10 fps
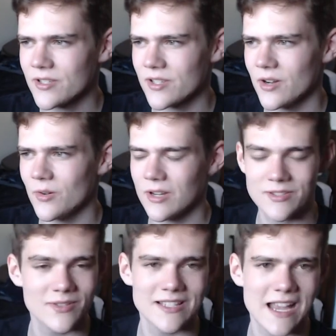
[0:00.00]
So as
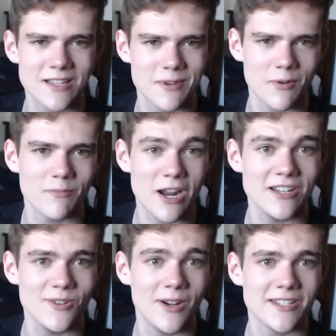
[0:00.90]
soon as they asked me, what bread do
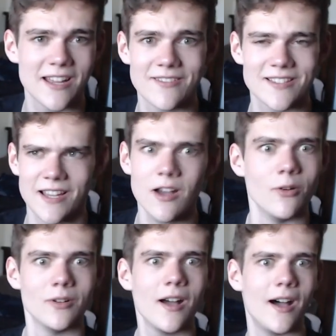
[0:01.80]
you want? I was like,
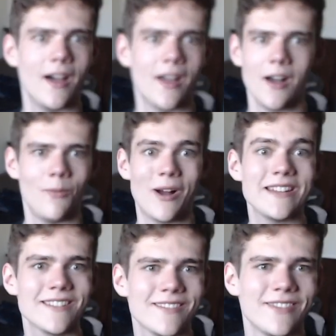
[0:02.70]

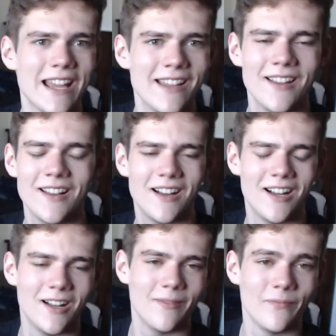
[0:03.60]
white, right?
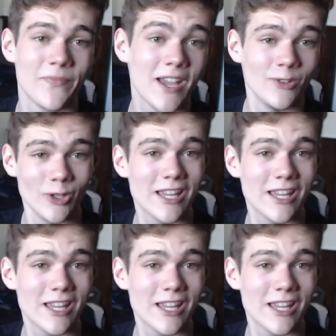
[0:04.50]
Looking